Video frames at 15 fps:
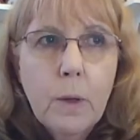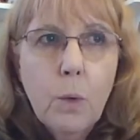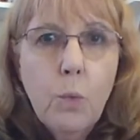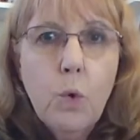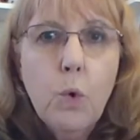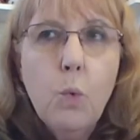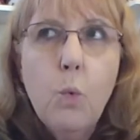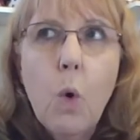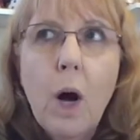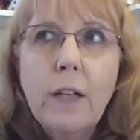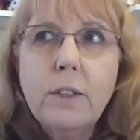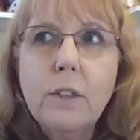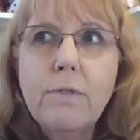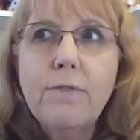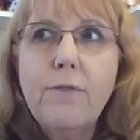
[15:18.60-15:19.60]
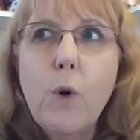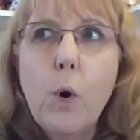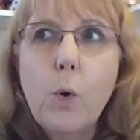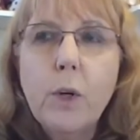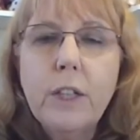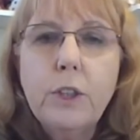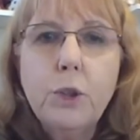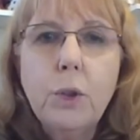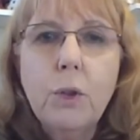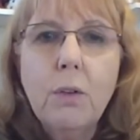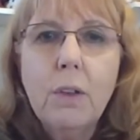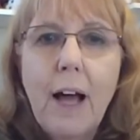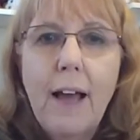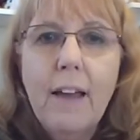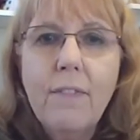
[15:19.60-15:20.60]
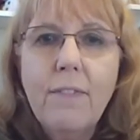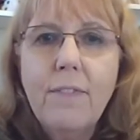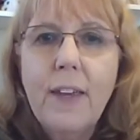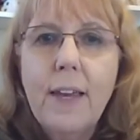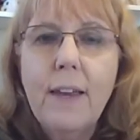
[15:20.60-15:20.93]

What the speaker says: You want to focus your life